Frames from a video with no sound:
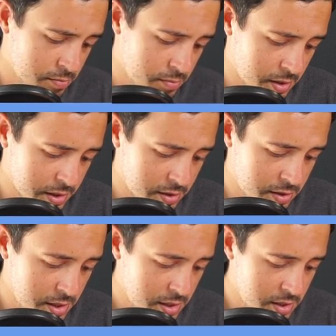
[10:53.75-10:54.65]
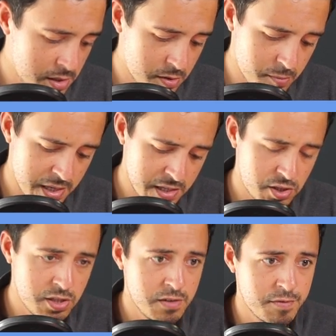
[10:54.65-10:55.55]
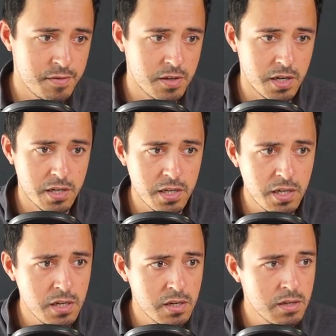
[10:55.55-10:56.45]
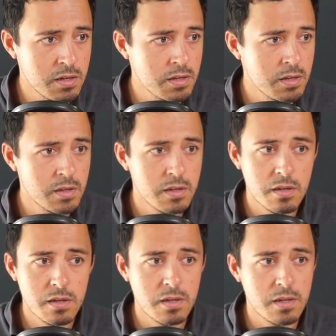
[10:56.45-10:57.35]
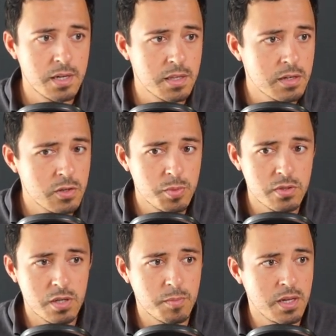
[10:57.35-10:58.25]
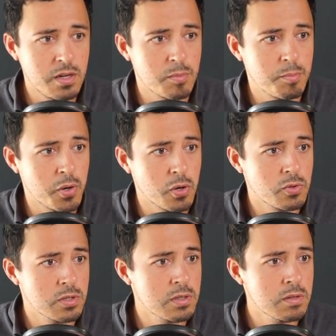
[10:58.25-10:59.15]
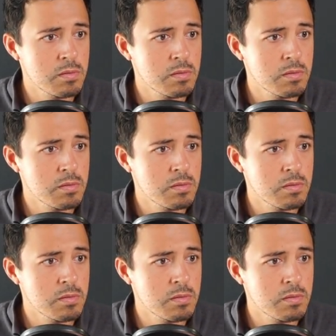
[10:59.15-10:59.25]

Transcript: Let's see, Command Shift I. Yeah, that opens up the composer.